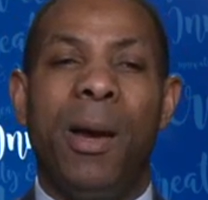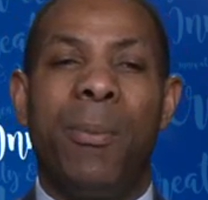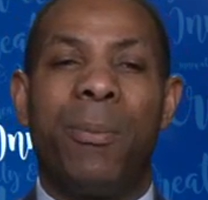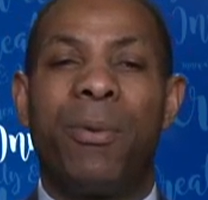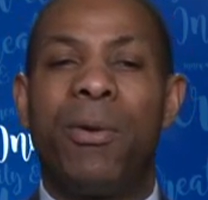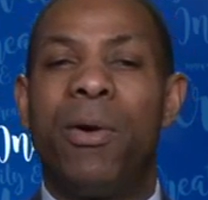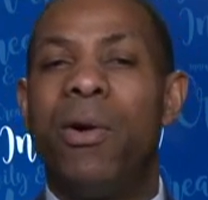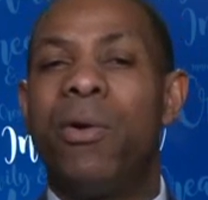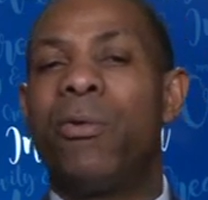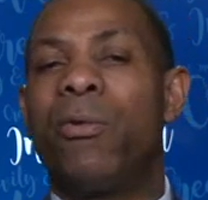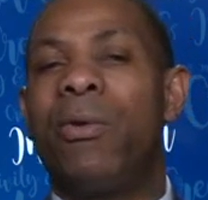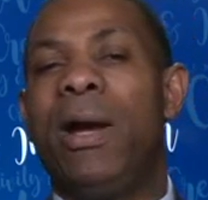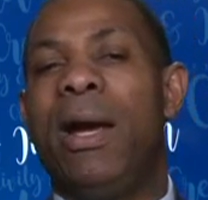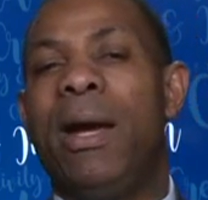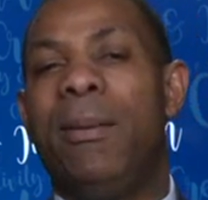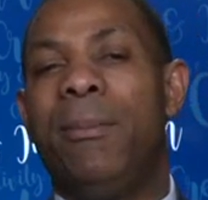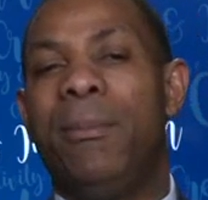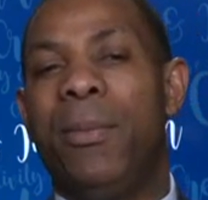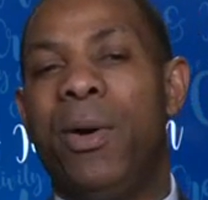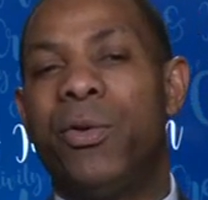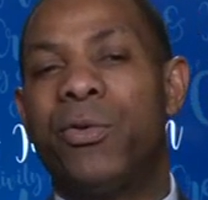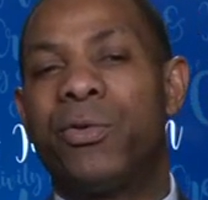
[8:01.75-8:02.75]

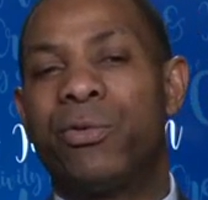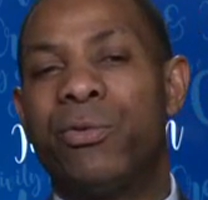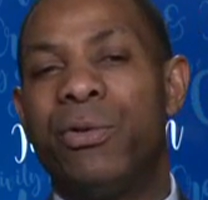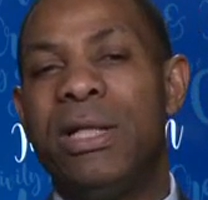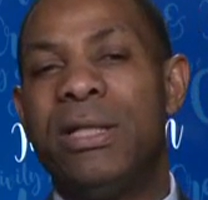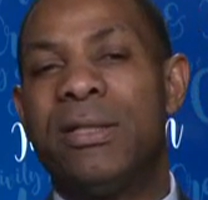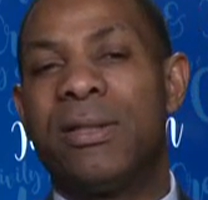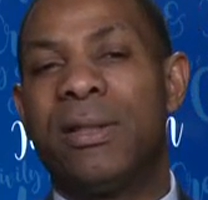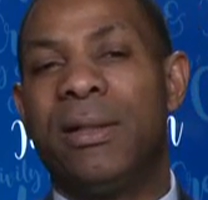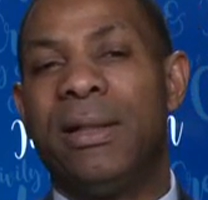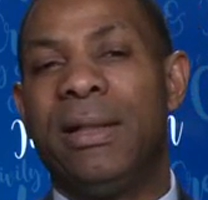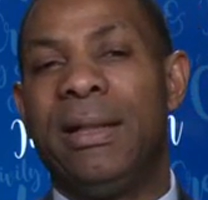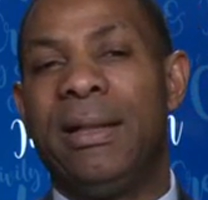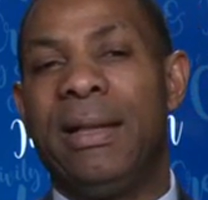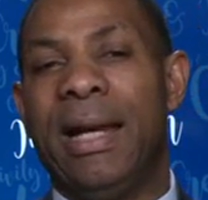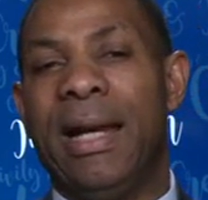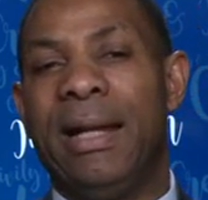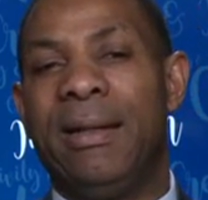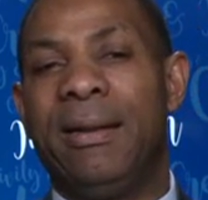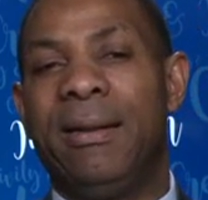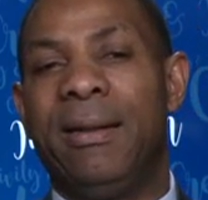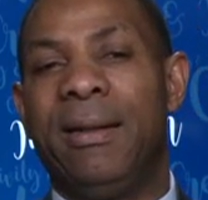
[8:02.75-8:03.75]
program most recently
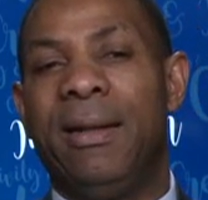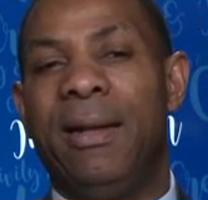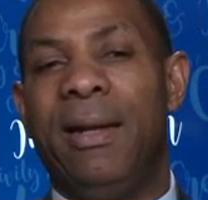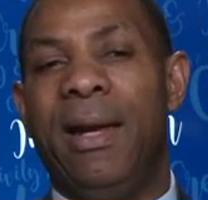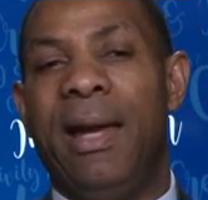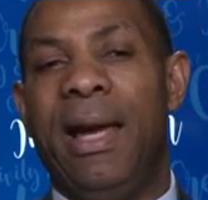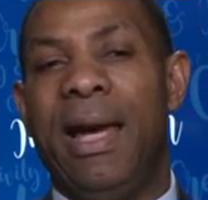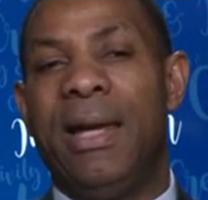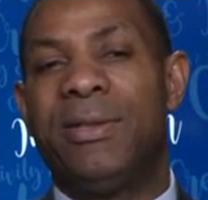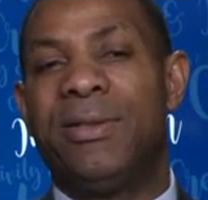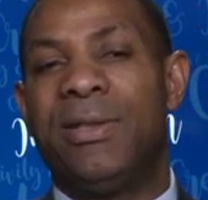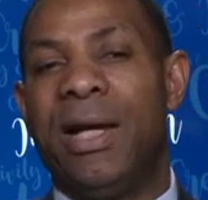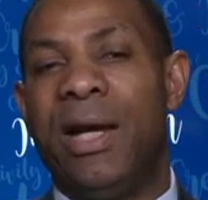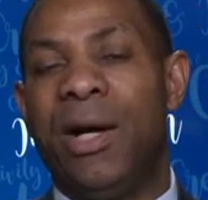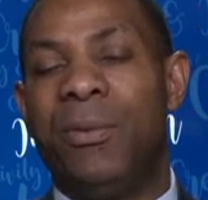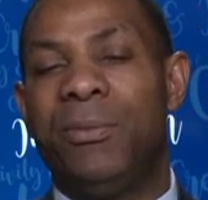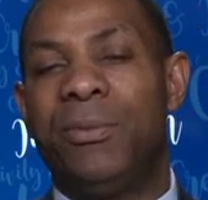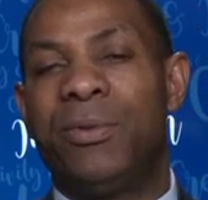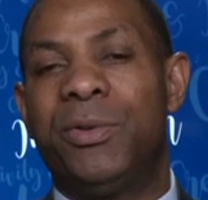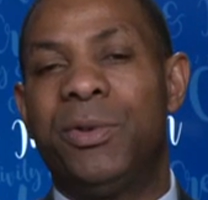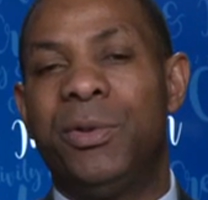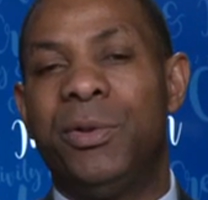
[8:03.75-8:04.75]
that has
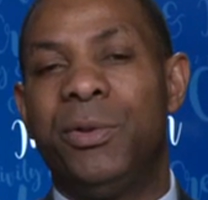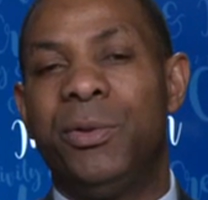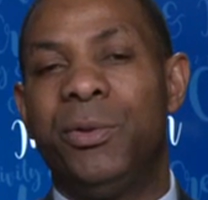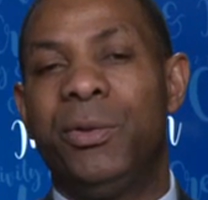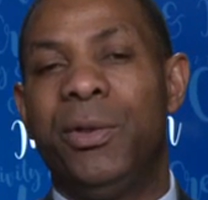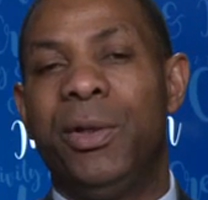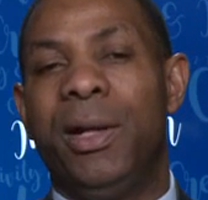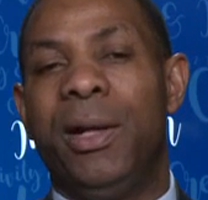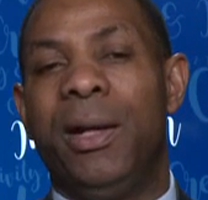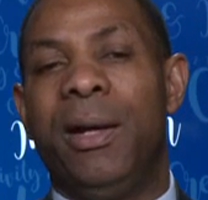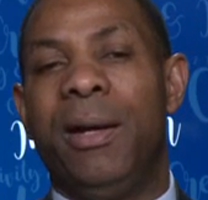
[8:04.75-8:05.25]
helped to